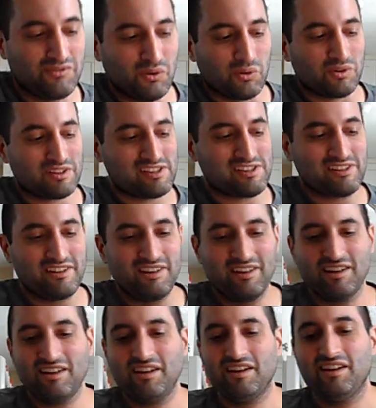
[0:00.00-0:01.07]
volts.
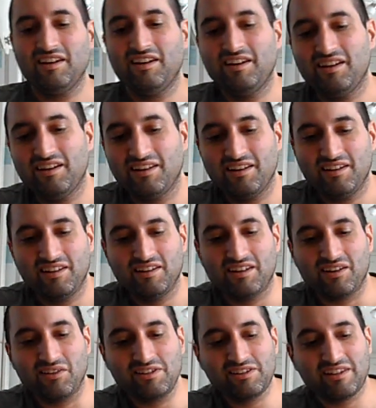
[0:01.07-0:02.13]

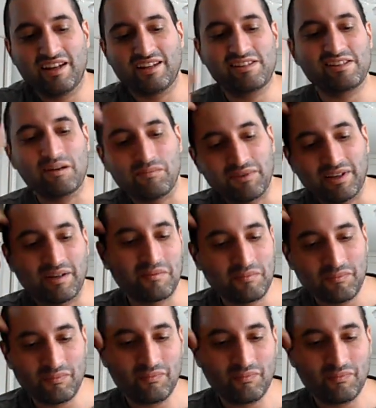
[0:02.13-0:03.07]
Now isn't that something?